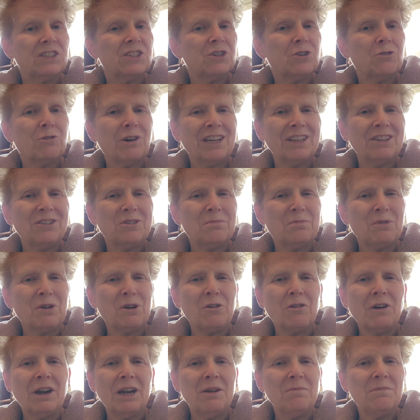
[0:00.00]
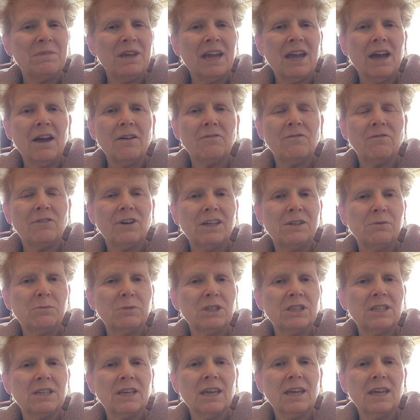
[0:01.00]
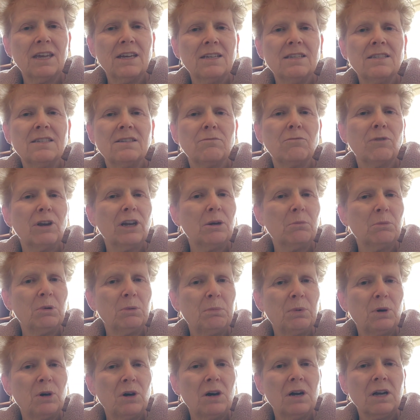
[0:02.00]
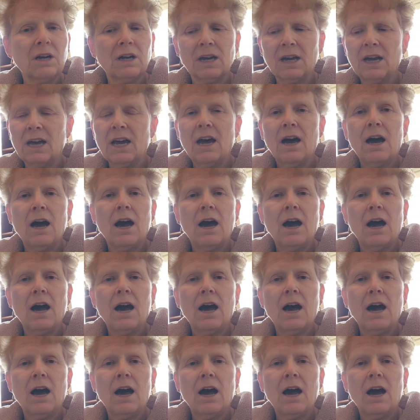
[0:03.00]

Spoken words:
It's a great little program. They have fun with the kids, read them a book,